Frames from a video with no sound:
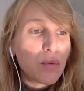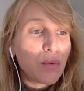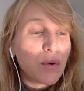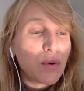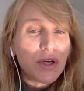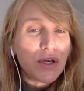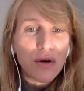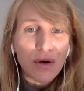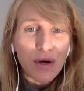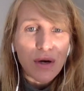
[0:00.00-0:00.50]

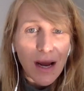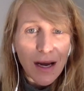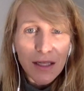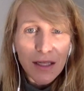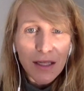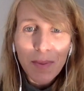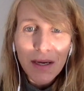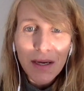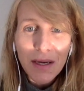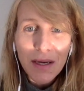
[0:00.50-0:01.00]
When you're
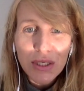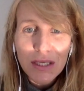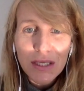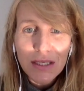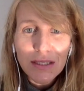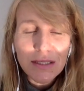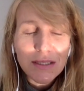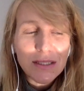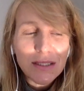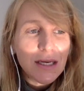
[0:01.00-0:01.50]
not
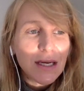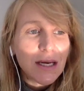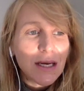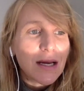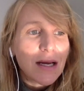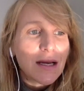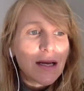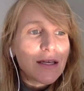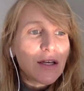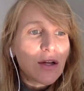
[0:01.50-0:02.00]
passionate,
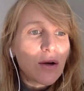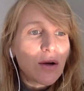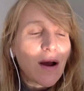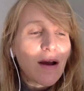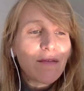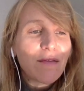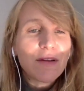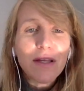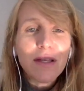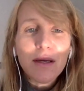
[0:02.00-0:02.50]

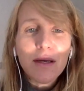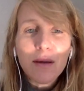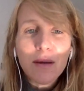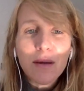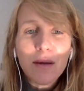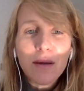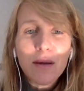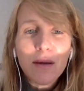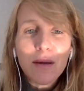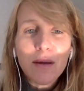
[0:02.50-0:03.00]
everything
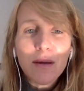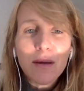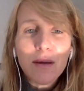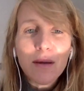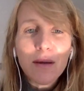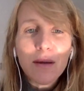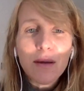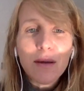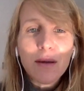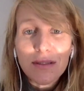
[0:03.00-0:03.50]

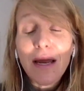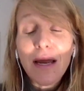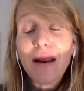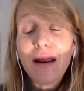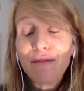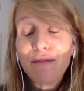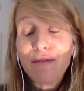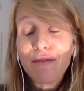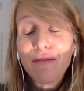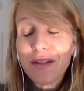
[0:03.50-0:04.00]
becomes, not
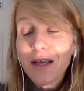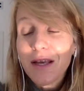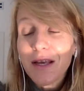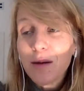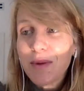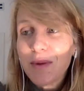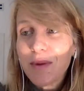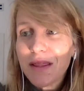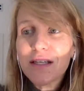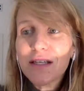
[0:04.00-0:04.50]
everything, but
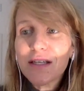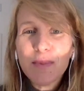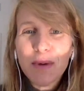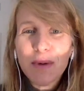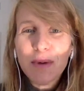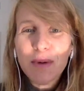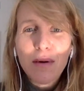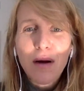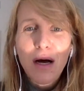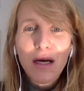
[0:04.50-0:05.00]
things become a
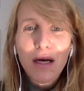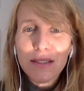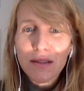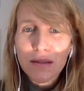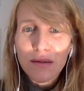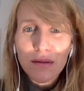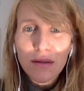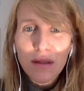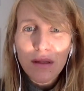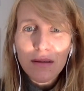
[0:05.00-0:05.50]
hassle,
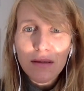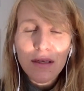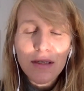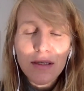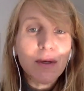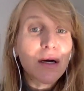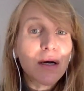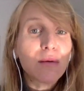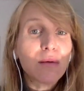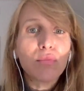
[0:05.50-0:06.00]
things
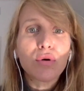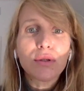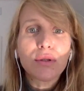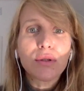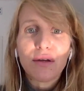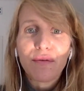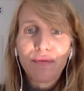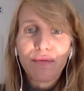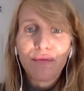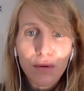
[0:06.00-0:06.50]
become more
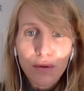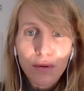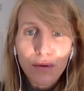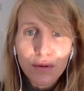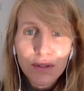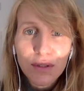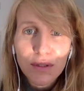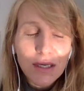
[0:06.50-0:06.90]
difficult,